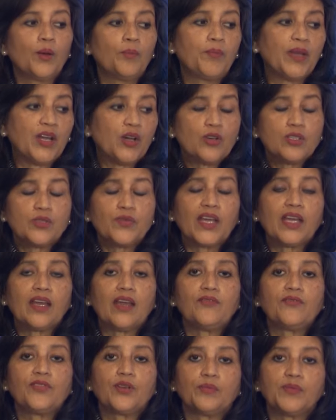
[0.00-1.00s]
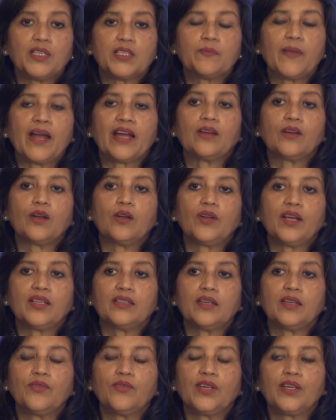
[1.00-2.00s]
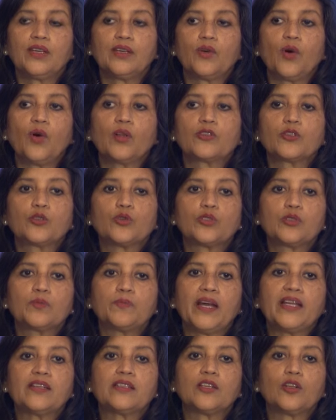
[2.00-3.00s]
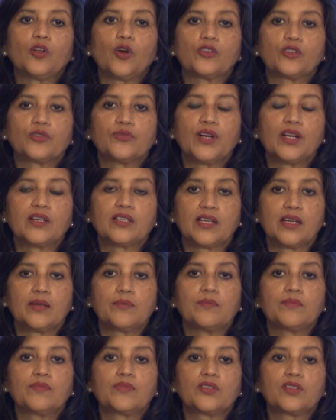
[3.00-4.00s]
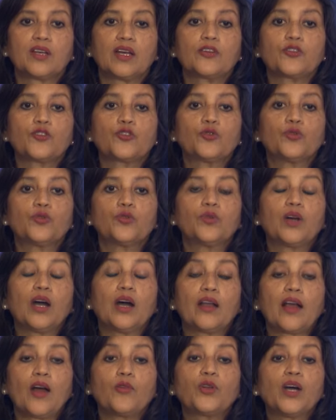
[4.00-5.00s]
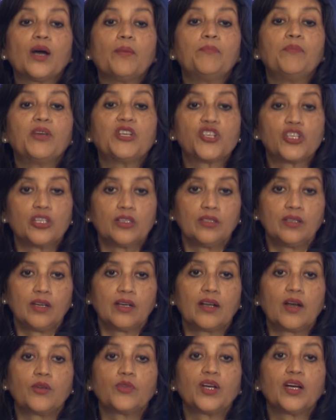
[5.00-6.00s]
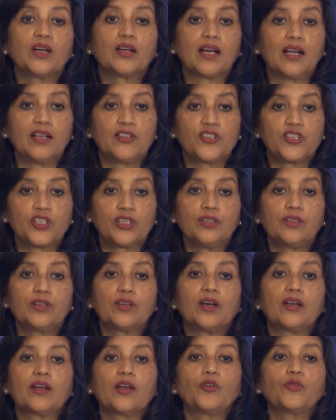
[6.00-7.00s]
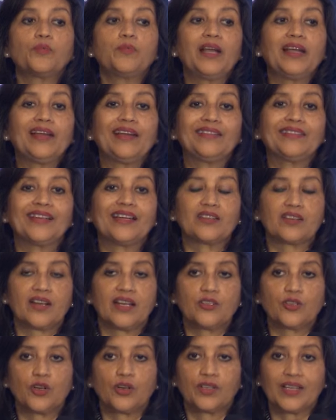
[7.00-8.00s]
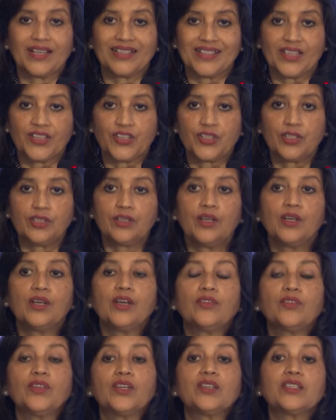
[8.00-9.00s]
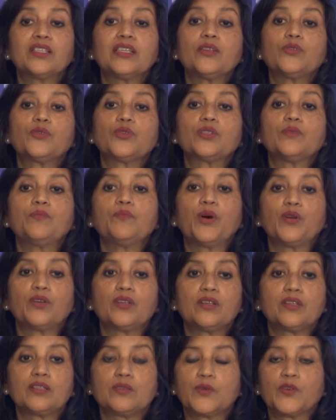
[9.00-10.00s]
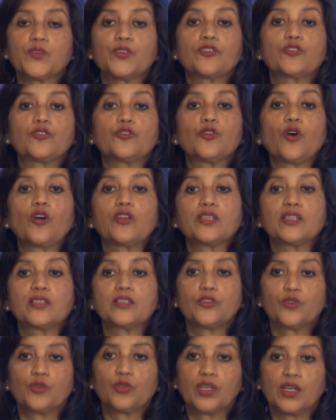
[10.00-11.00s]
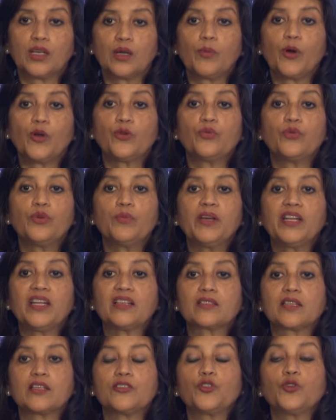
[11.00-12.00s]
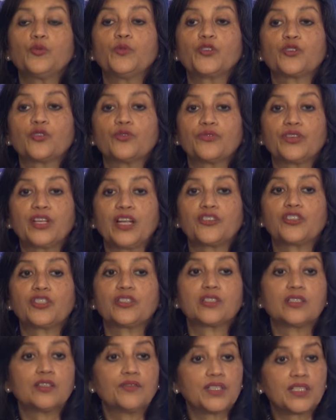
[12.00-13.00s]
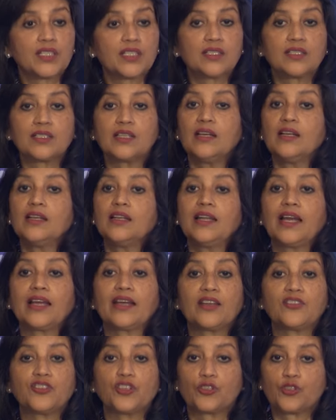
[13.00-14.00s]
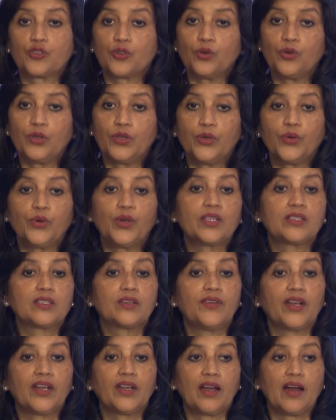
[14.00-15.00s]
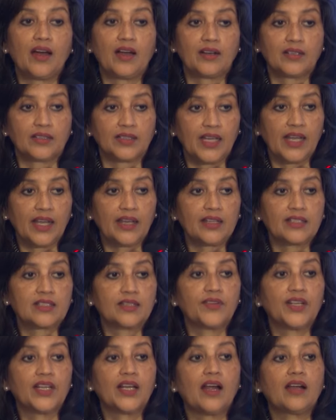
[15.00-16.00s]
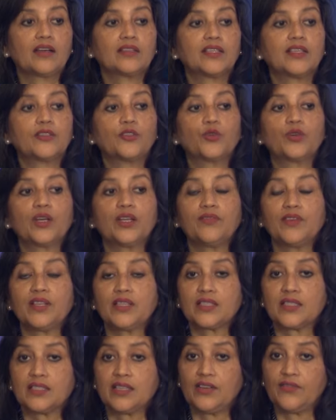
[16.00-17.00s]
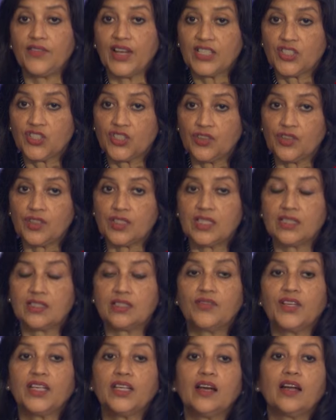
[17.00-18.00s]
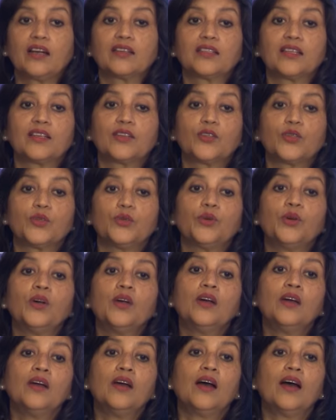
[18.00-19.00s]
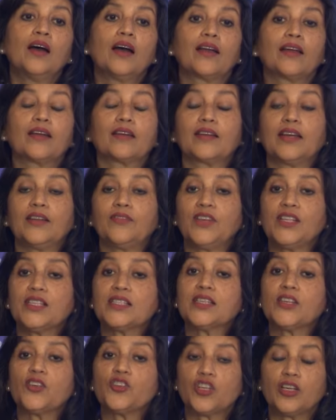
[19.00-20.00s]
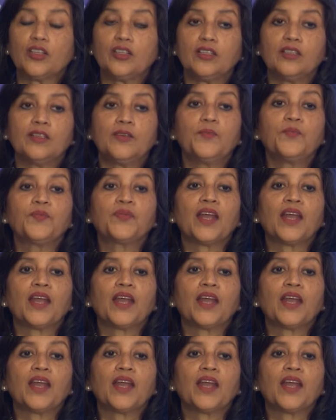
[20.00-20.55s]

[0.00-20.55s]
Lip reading: Because we came from this background, I we also spent a lot of our time trying to, around our mission, around our culture, around building that right organization. The reason it was important is because it's not easy to think about women as consumers of financial services. Like I just told you, it's a very hard thing. It's a very hard thing to convince investors. It's a very hard thing to convince each other.